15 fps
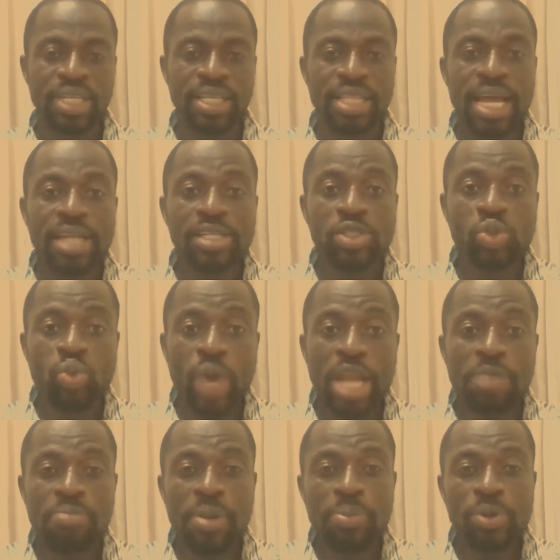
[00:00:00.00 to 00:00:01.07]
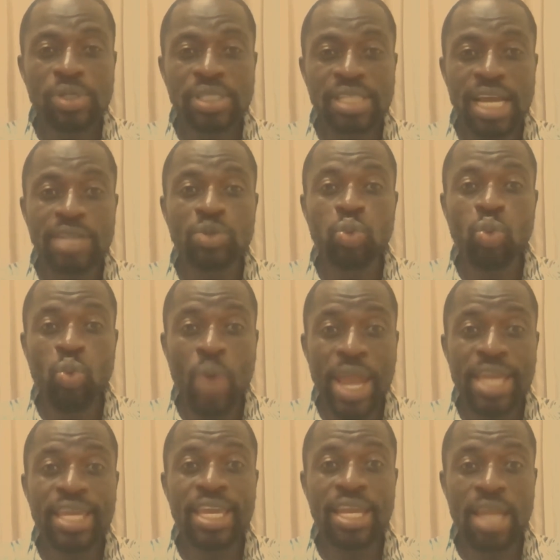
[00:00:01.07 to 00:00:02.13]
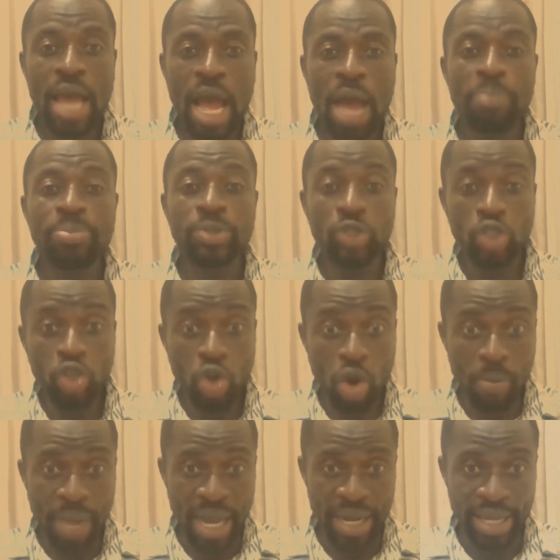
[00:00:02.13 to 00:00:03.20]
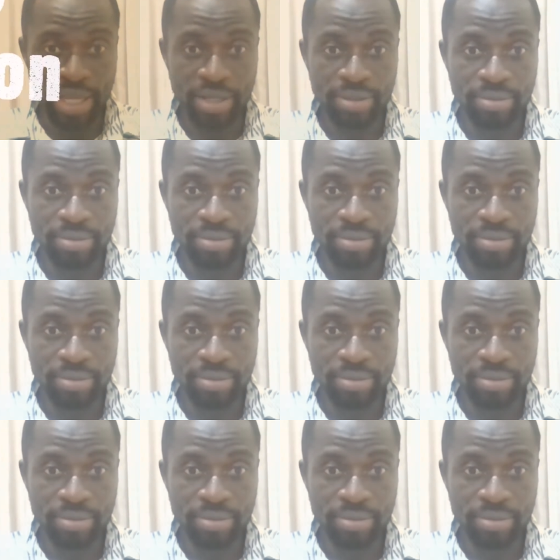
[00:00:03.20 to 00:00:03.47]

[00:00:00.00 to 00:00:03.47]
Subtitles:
That is when people start waking up normally.